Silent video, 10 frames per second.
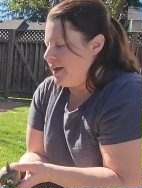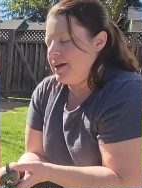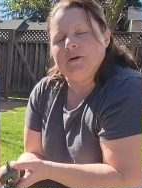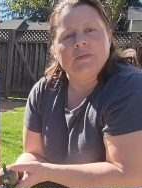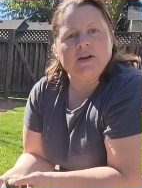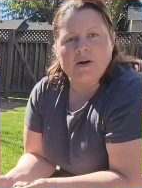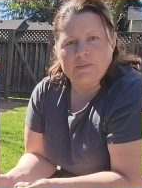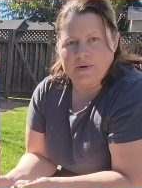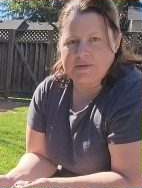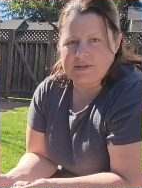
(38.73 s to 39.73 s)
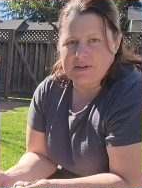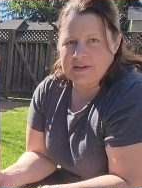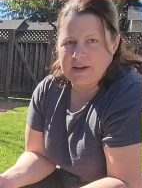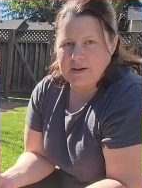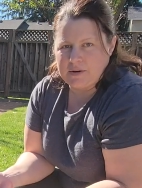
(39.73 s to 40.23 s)
and we
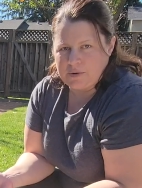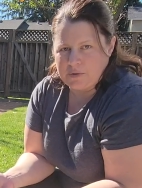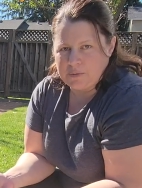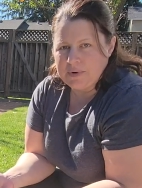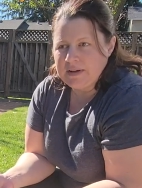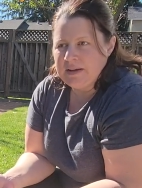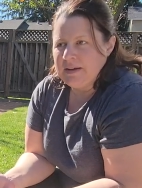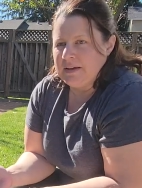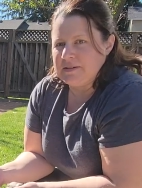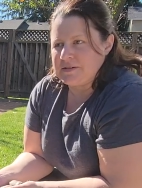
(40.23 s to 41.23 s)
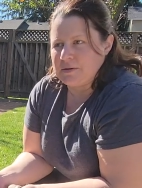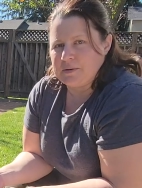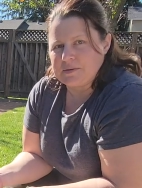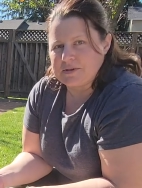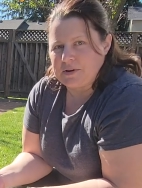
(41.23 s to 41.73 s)
composted at home, and so
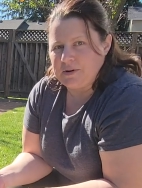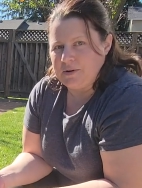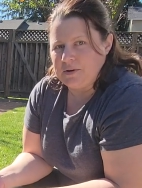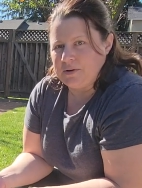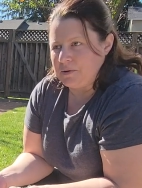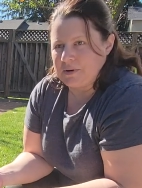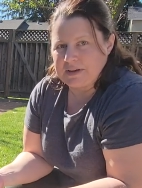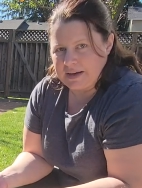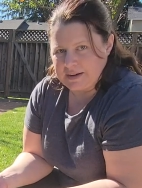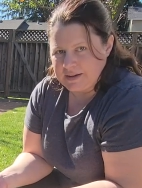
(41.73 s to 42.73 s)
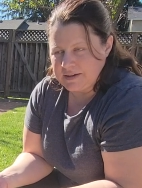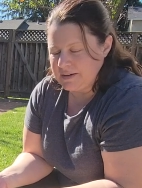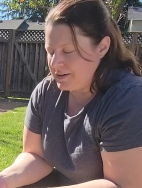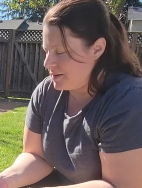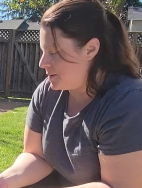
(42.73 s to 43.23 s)
it was all organic
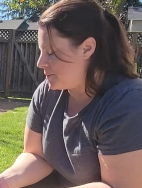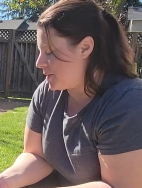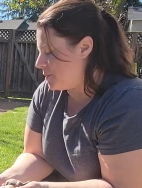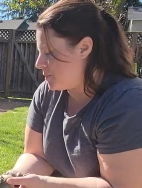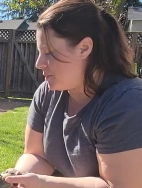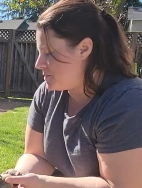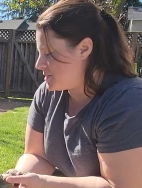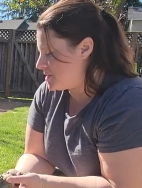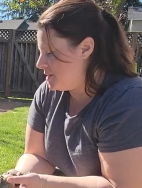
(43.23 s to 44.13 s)
compost.